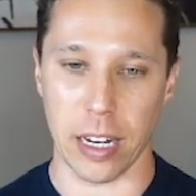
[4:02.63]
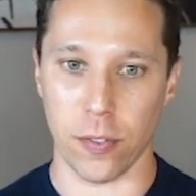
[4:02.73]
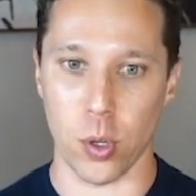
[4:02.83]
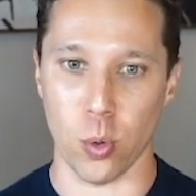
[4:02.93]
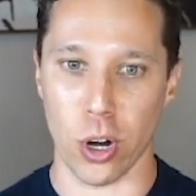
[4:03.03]
And
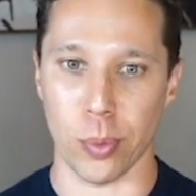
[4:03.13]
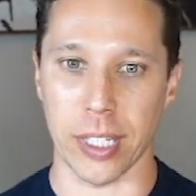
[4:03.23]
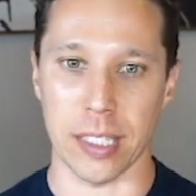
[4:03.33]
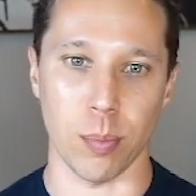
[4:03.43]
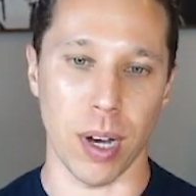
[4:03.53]
if you were able
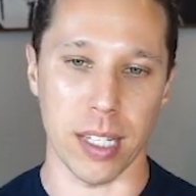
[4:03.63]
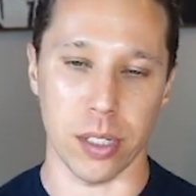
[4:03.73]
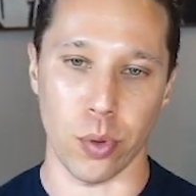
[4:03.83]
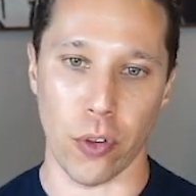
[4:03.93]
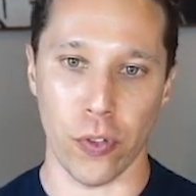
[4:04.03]
to get some
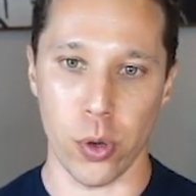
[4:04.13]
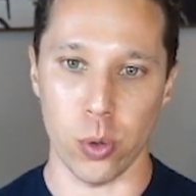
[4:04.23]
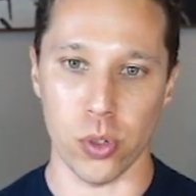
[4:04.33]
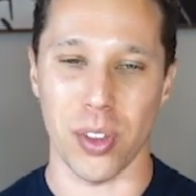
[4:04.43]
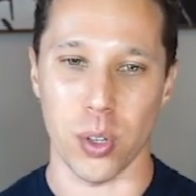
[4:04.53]
positive
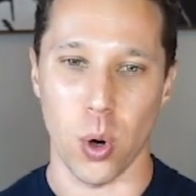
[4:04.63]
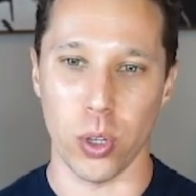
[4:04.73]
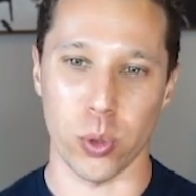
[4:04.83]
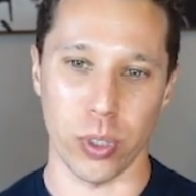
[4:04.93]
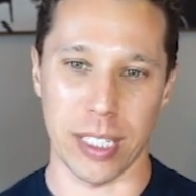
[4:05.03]
reviews, the
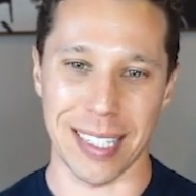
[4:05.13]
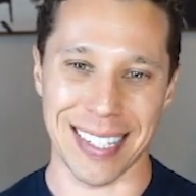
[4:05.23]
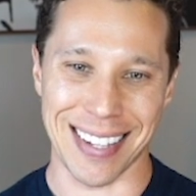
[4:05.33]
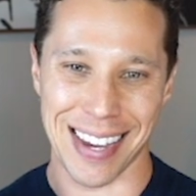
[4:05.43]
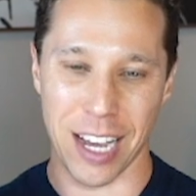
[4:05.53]
goal is really to
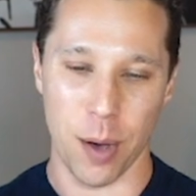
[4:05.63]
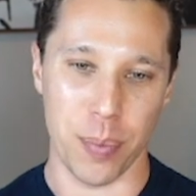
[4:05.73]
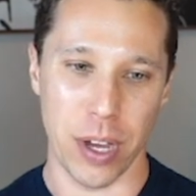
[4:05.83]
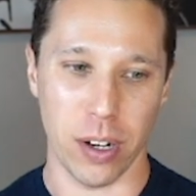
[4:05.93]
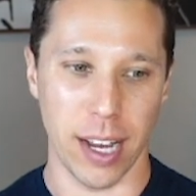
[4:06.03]
stick
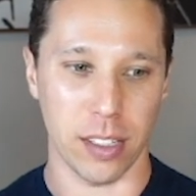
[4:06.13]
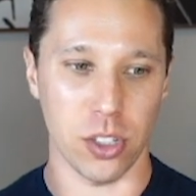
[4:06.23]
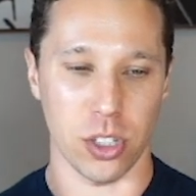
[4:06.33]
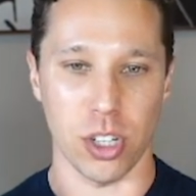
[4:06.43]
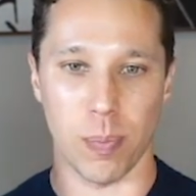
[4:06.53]
up there, not to
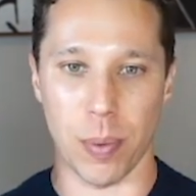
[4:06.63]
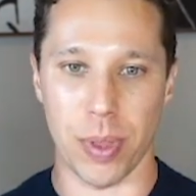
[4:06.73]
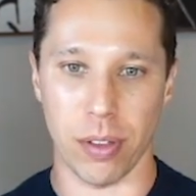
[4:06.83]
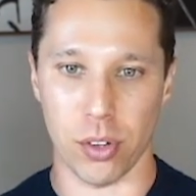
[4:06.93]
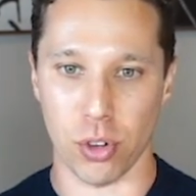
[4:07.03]
just jump up
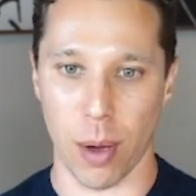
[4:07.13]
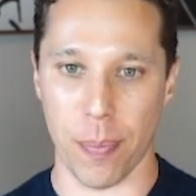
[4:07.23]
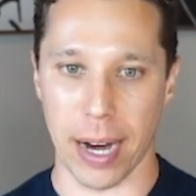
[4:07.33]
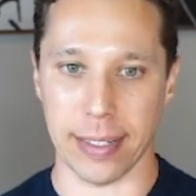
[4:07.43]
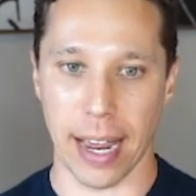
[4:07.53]
there and then drop
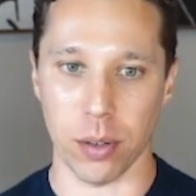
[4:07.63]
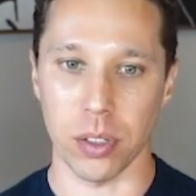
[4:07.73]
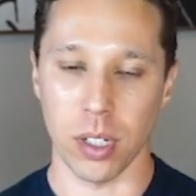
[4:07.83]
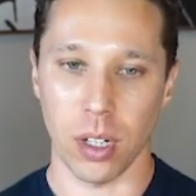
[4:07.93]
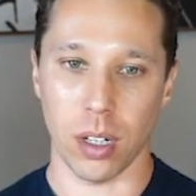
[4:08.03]
back
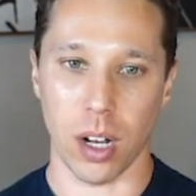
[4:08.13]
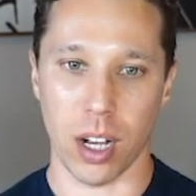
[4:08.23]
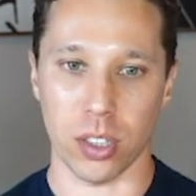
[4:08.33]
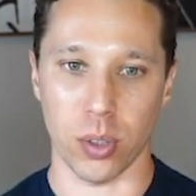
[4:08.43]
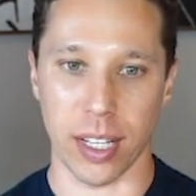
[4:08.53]
down.
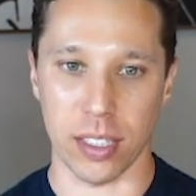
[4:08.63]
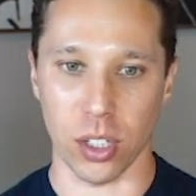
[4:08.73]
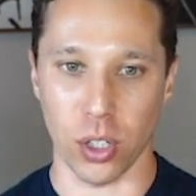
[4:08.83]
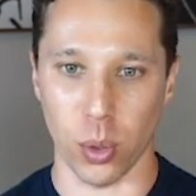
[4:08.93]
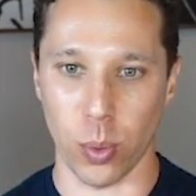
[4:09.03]
So that's
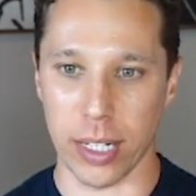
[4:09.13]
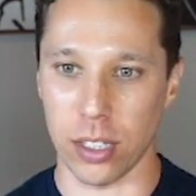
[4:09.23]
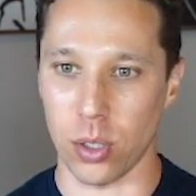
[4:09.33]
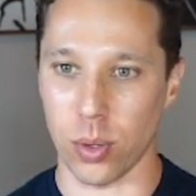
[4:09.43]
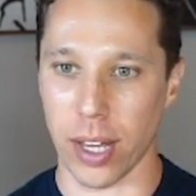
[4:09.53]
a good way
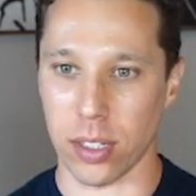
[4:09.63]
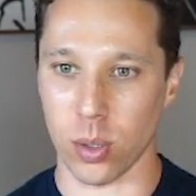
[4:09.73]
to do that.